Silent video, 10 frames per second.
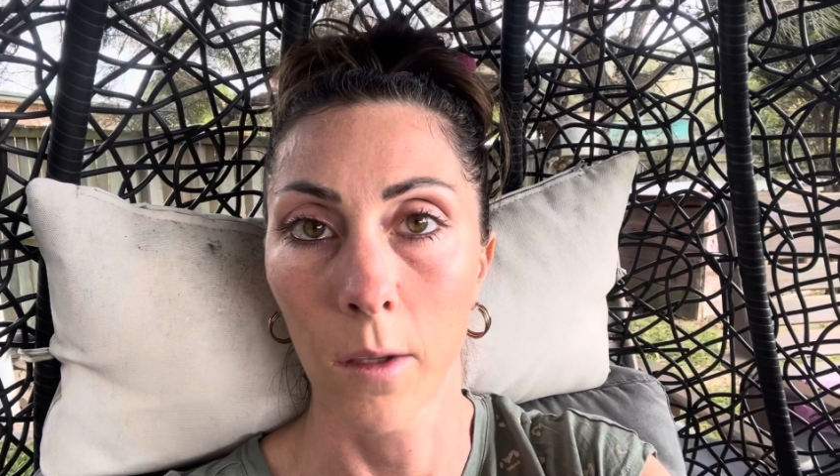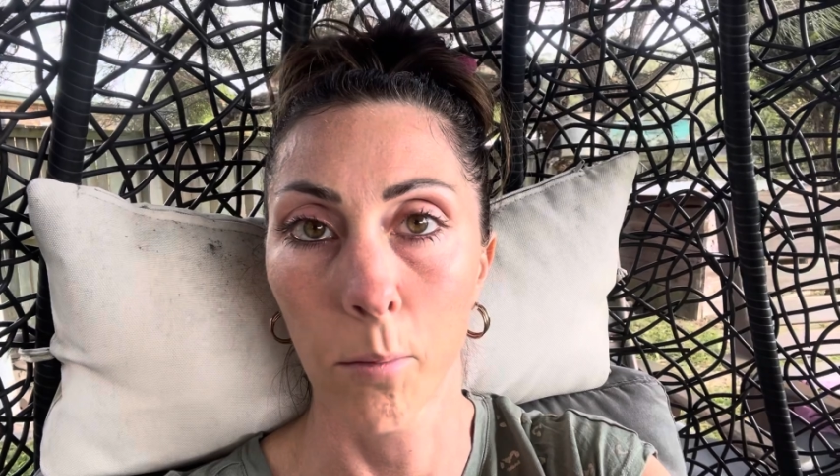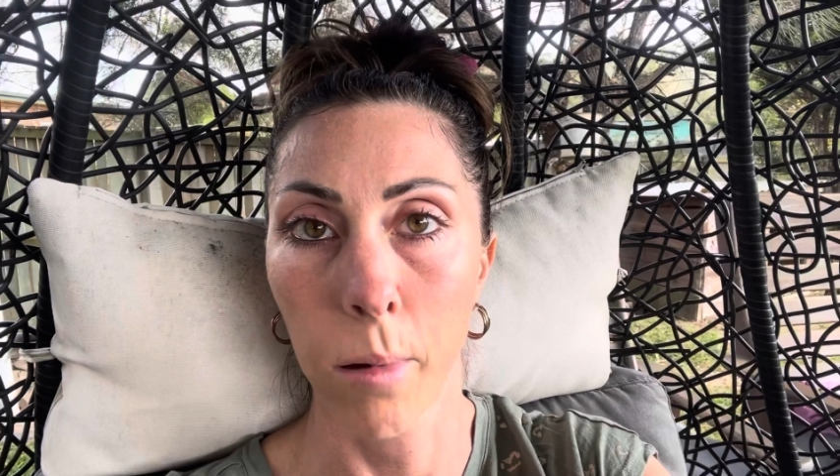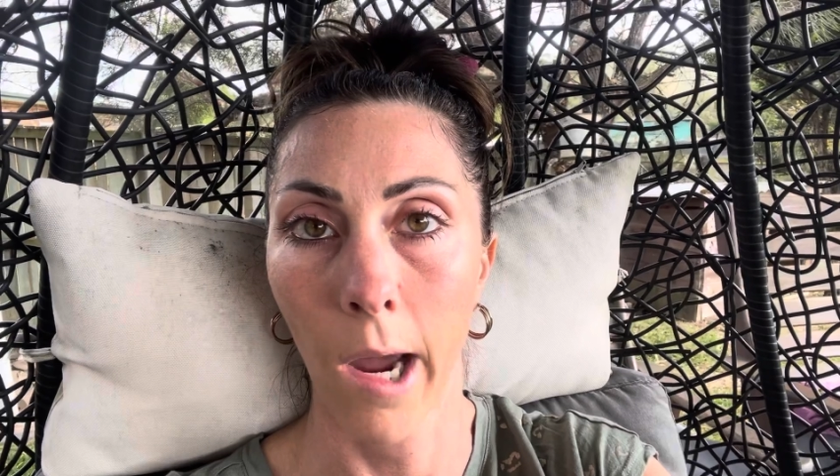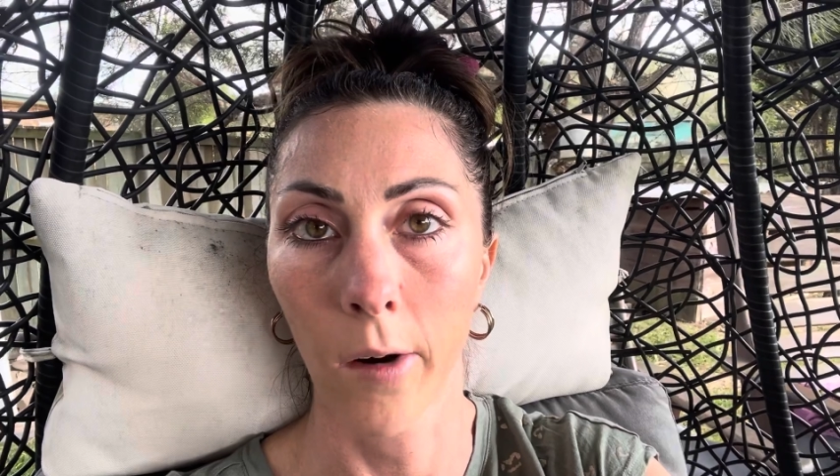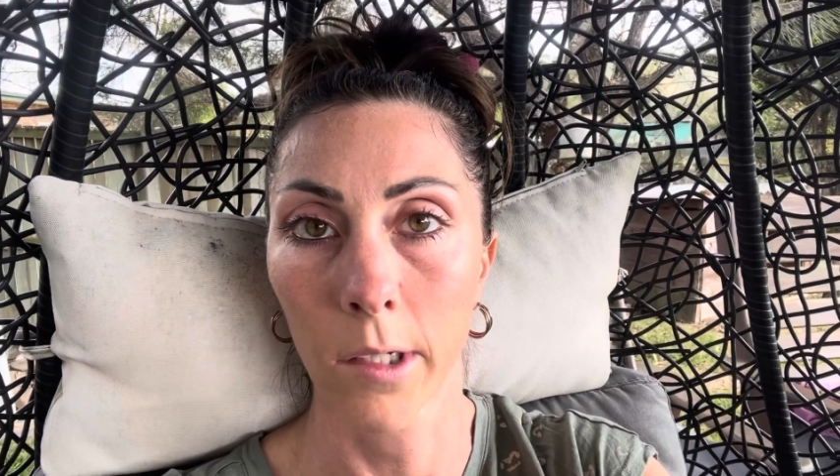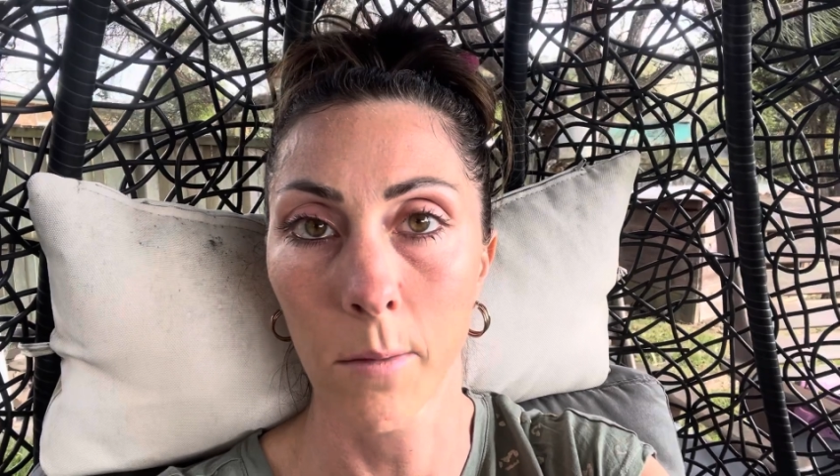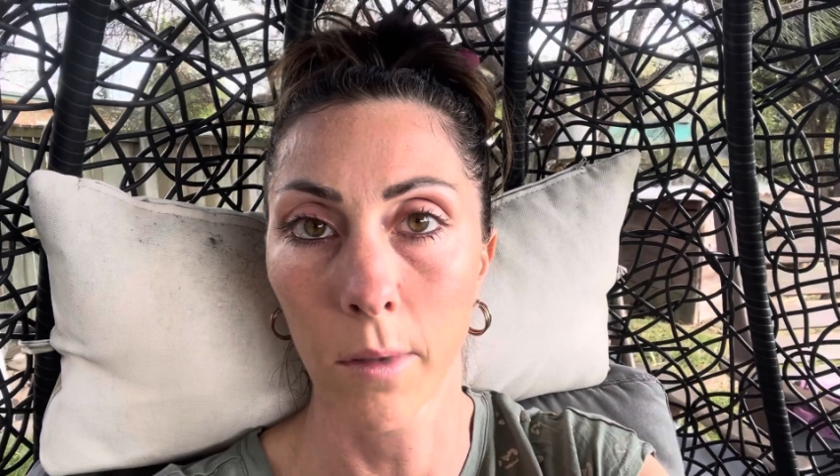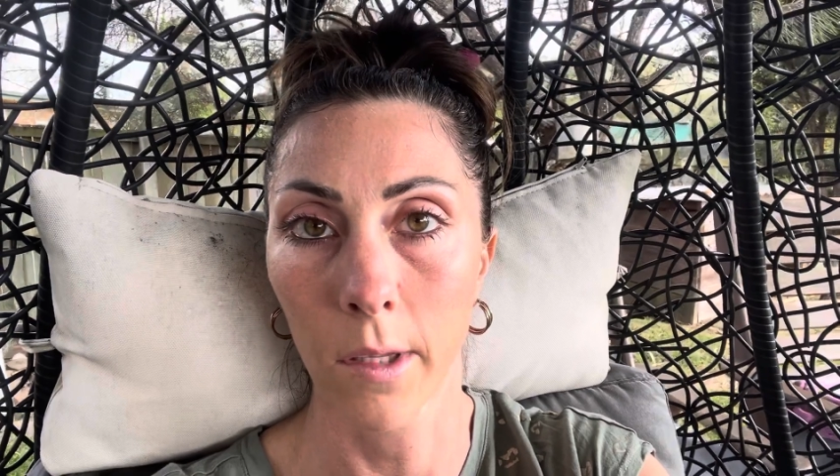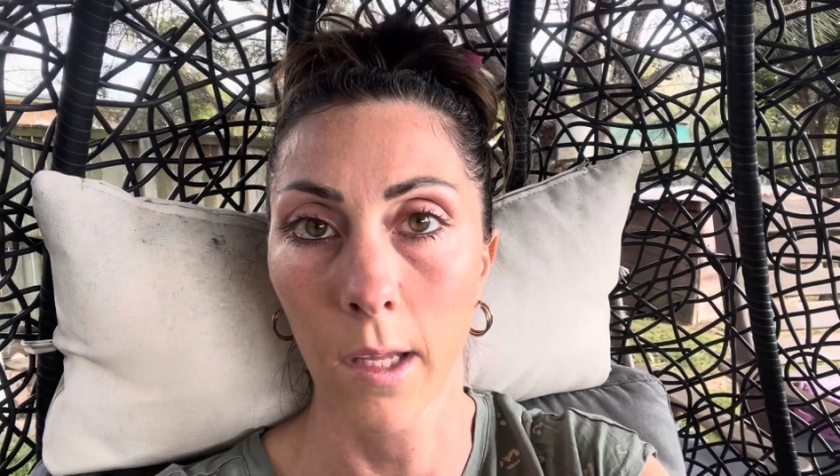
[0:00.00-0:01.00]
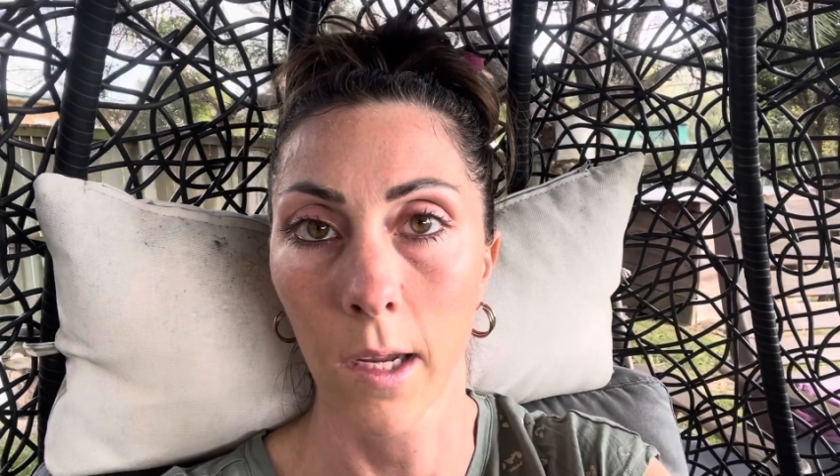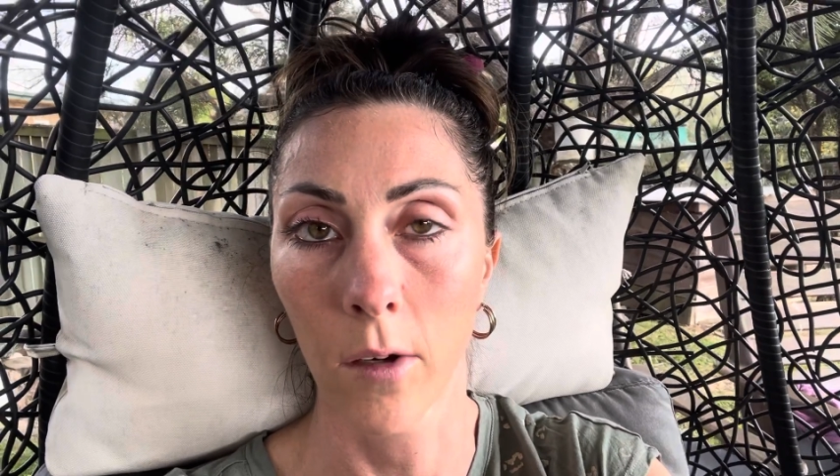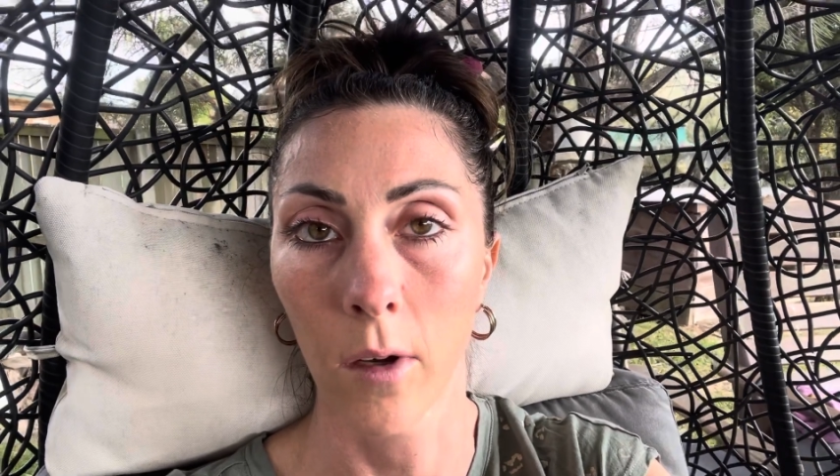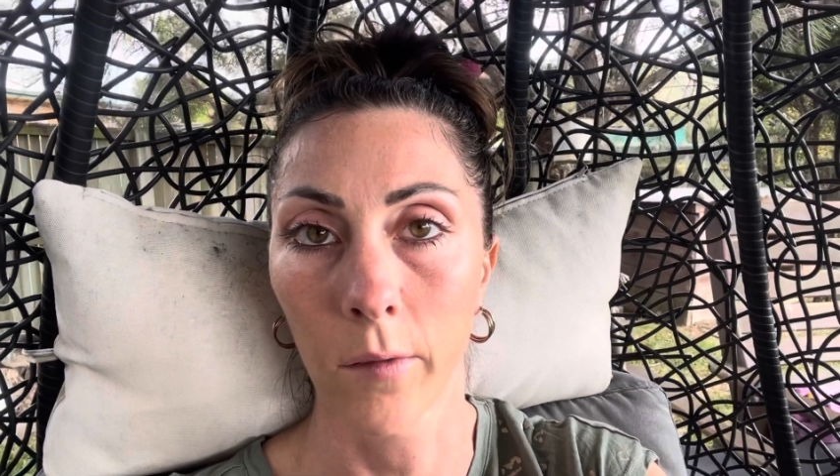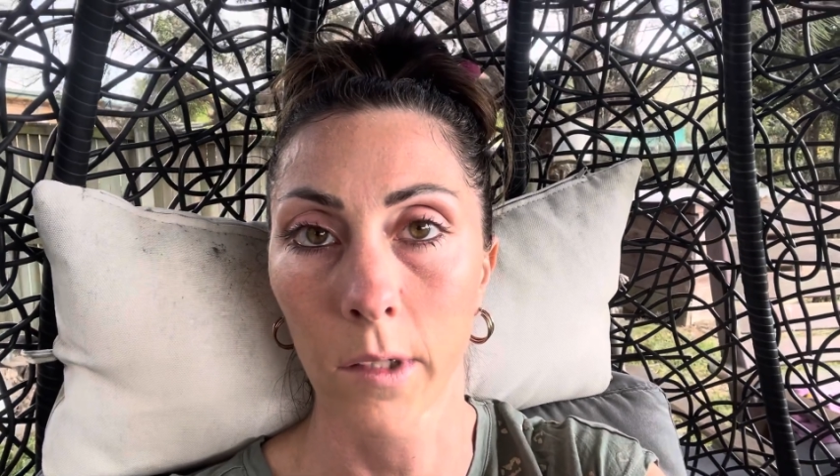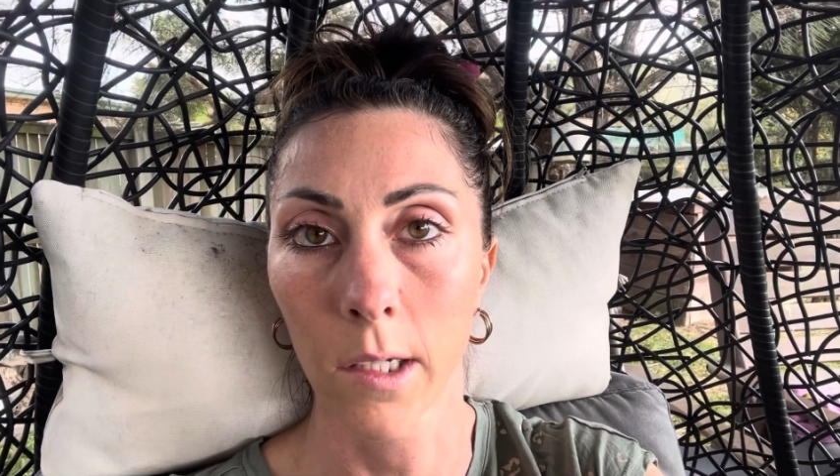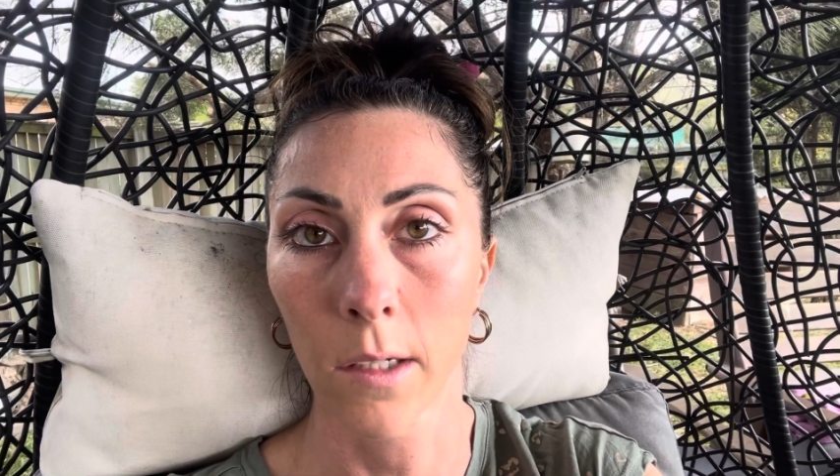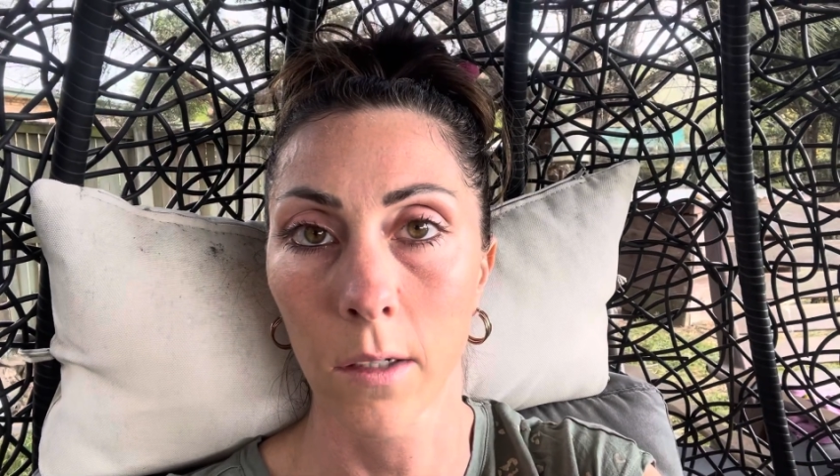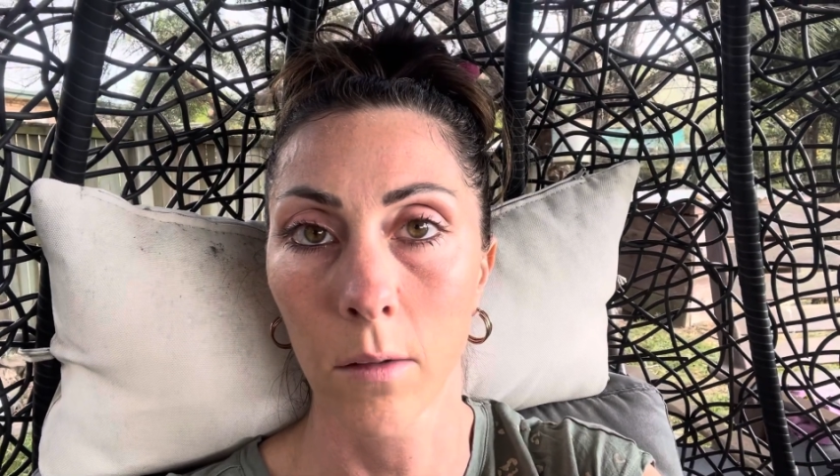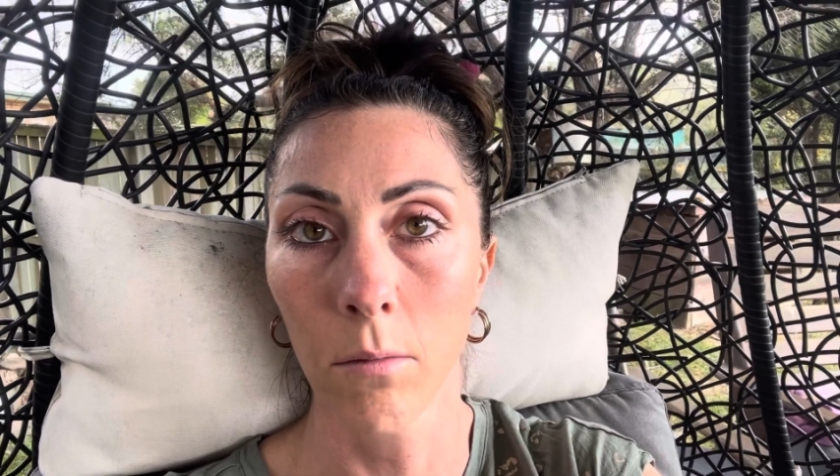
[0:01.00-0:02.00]
the parasympathetic nervous
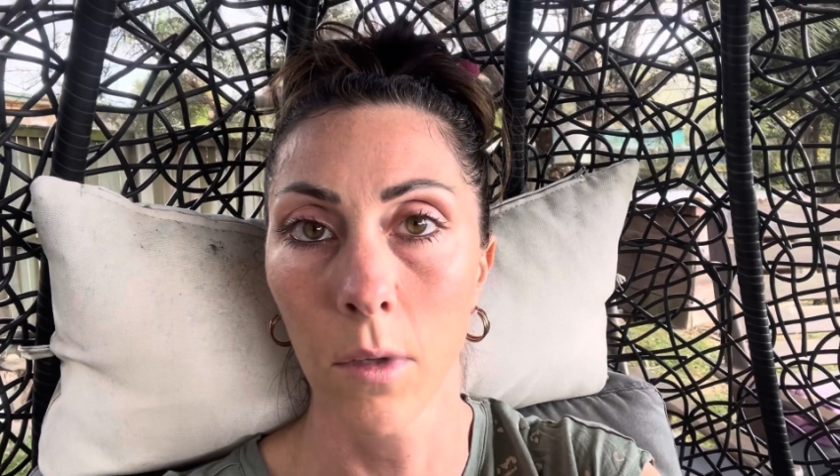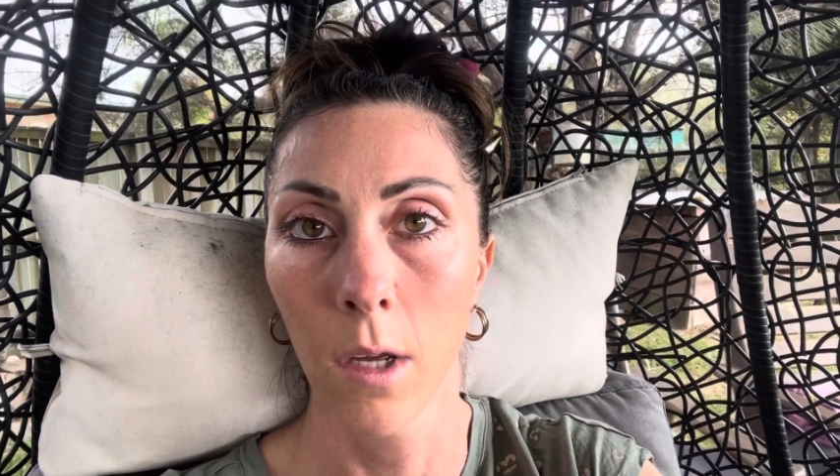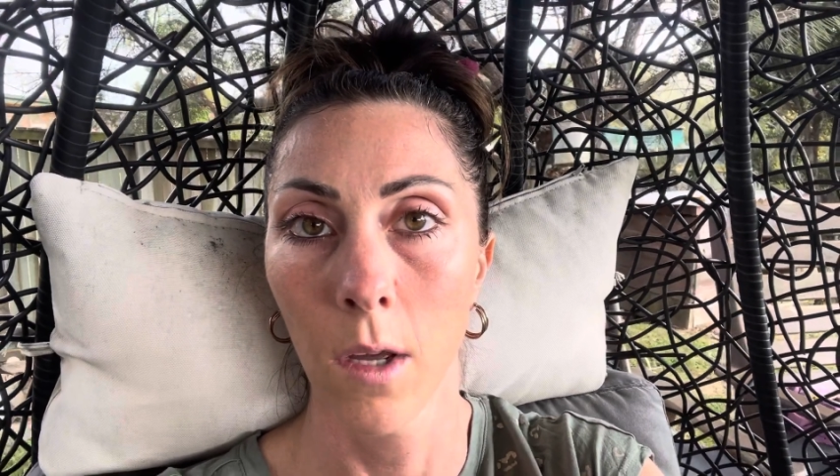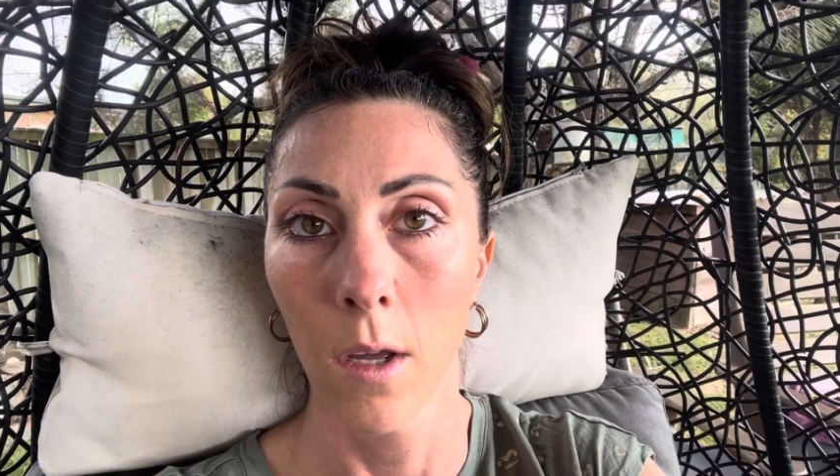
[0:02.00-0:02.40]
system